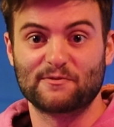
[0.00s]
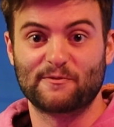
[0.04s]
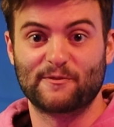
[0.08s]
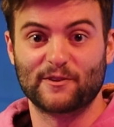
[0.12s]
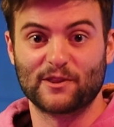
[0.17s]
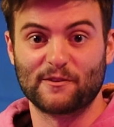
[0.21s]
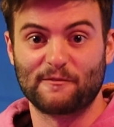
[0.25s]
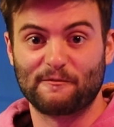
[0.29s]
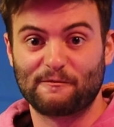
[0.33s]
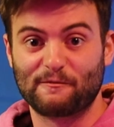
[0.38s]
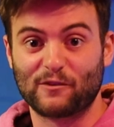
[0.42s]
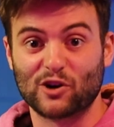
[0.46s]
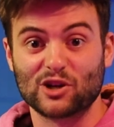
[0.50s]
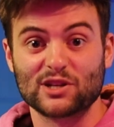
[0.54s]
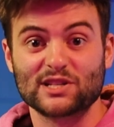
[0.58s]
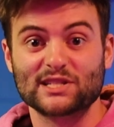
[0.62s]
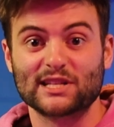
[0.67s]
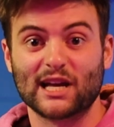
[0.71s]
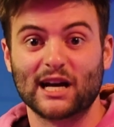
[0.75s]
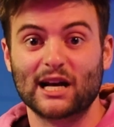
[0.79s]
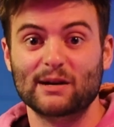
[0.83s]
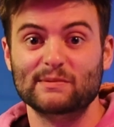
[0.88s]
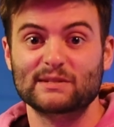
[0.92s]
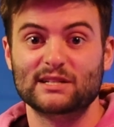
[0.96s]
for the first
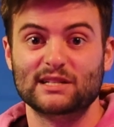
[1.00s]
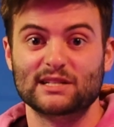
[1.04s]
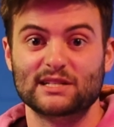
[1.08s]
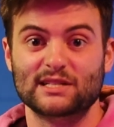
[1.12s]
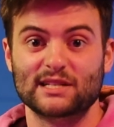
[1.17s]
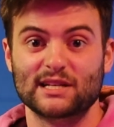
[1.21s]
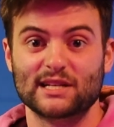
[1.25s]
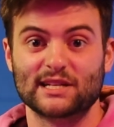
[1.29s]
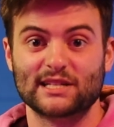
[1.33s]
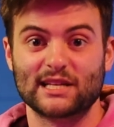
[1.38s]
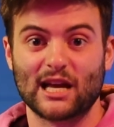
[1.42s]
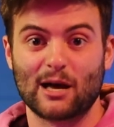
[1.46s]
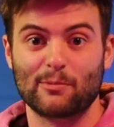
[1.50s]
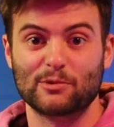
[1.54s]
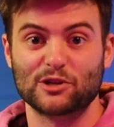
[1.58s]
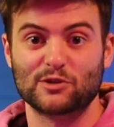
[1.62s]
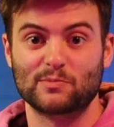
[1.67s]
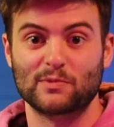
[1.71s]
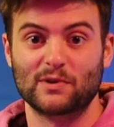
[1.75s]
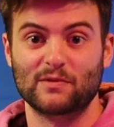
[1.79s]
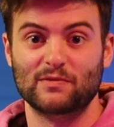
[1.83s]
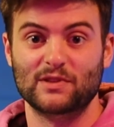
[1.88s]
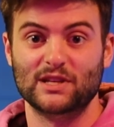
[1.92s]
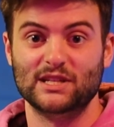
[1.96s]
time since the
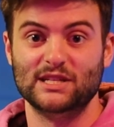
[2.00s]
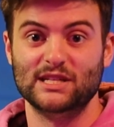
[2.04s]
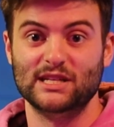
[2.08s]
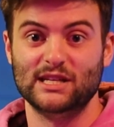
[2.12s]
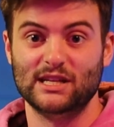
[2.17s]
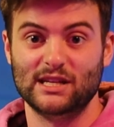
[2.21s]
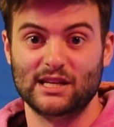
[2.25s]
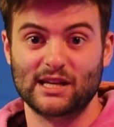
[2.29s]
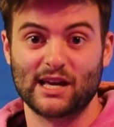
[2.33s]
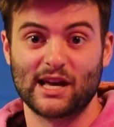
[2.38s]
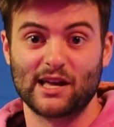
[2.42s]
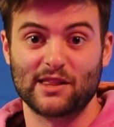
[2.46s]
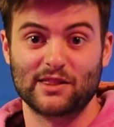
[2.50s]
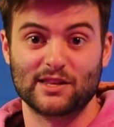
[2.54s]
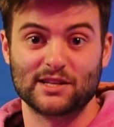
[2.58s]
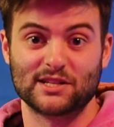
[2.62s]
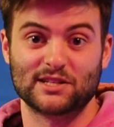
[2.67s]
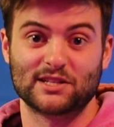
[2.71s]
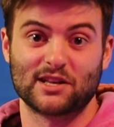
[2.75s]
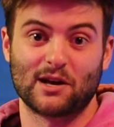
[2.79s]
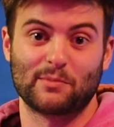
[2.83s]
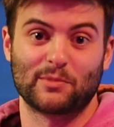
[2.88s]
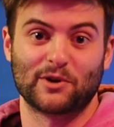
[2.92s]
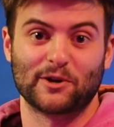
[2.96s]
establishment of the DEA this
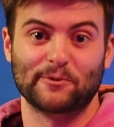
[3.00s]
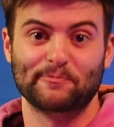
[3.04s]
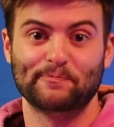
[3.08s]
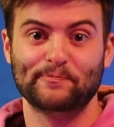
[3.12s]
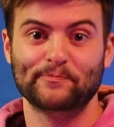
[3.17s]
summer.